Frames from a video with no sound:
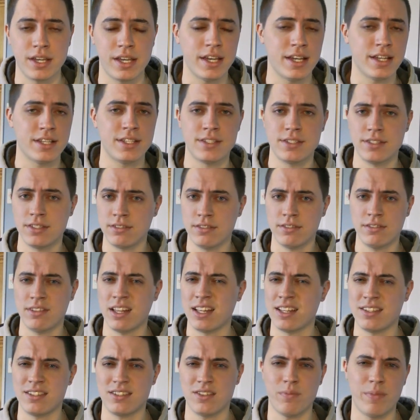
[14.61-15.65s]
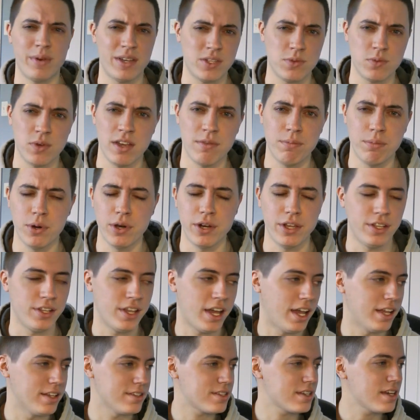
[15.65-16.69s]
I guess that's the best way of putting
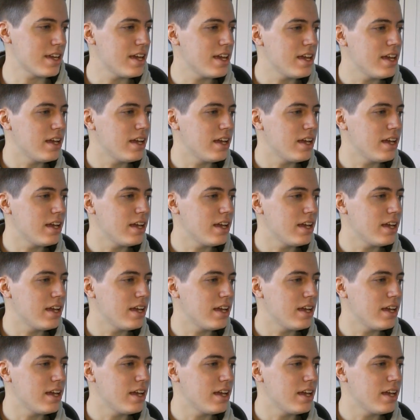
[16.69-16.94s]
that.